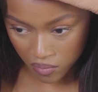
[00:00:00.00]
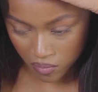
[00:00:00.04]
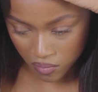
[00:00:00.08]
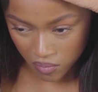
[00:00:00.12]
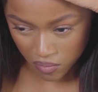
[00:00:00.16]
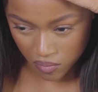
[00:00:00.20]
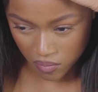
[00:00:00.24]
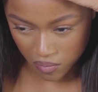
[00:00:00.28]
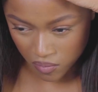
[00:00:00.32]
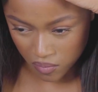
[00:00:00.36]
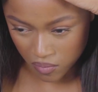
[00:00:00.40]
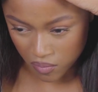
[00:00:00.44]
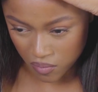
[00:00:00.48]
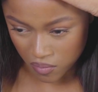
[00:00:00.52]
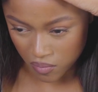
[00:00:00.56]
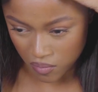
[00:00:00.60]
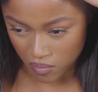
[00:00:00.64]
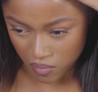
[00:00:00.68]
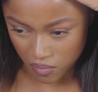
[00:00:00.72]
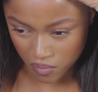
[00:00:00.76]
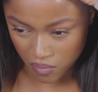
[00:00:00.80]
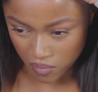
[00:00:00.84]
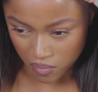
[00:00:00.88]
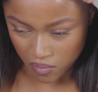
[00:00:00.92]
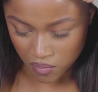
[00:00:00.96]

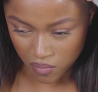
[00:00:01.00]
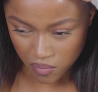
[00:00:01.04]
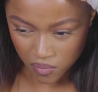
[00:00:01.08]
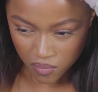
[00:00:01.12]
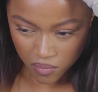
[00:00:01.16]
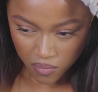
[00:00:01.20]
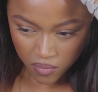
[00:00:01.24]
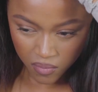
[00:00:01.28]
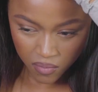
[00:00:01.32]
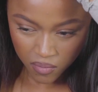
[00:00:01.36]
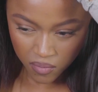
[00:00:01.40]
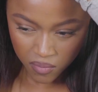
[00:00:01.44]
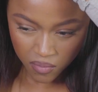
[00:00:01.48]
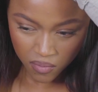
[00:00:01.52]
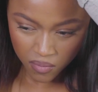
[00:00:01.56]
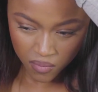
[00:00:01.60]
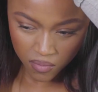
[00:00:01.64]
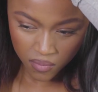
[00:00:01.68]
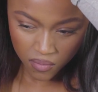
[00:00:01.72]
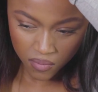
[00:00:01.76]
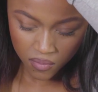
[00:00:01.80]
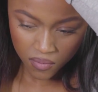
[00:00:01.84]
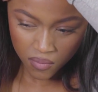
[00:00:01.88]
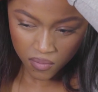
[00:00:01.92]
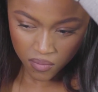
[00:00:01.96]

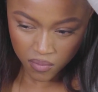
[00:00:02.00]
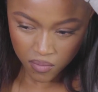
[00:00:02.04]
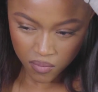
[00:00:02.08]
(silence)